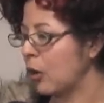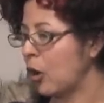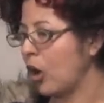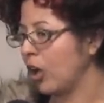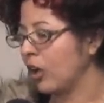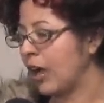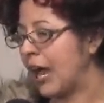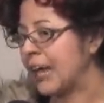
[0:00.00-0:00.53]

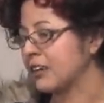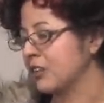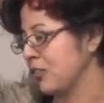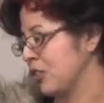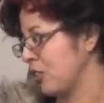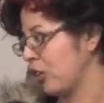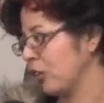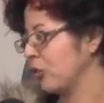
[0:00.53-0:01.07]
all
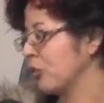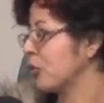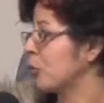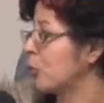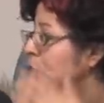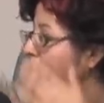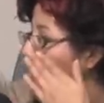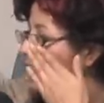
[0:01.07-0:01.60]
activists all over
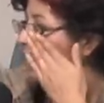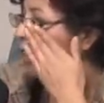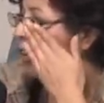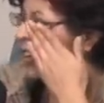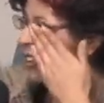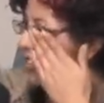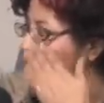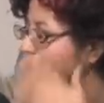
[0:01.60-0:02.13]
the world and
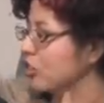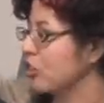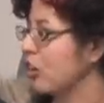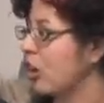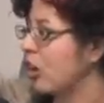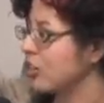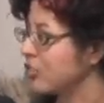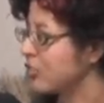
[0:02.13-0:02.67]
artists are,
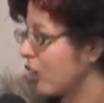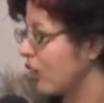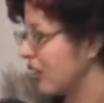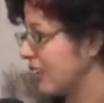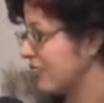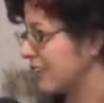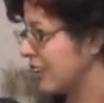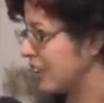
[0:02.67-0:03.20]
are
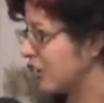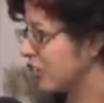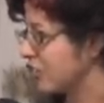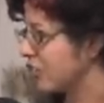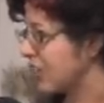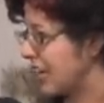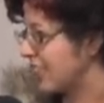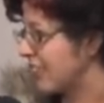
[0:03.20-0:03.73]
starting to
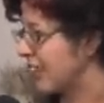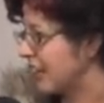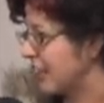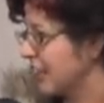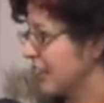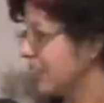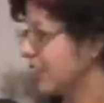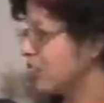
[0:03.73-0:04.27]
understand that.
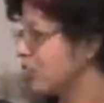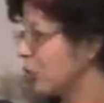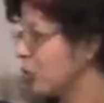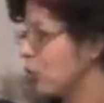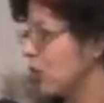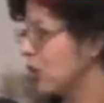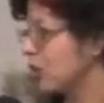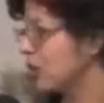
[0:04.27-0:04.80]
So
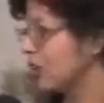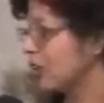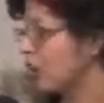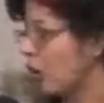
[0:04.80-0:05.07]
we're